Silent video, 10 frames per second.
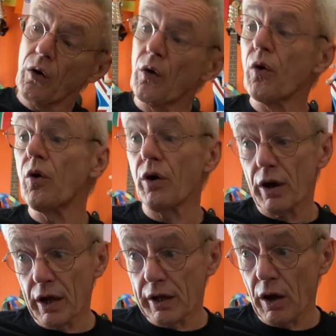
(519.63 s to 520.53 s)
or
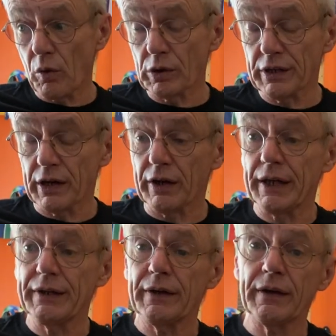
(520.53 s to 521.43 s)
go
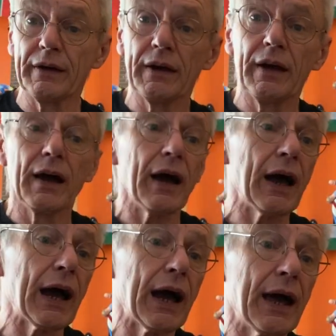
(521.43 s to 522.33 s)
online
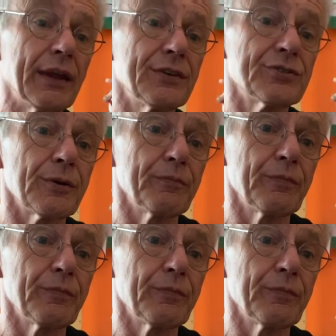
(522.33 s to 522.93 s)
and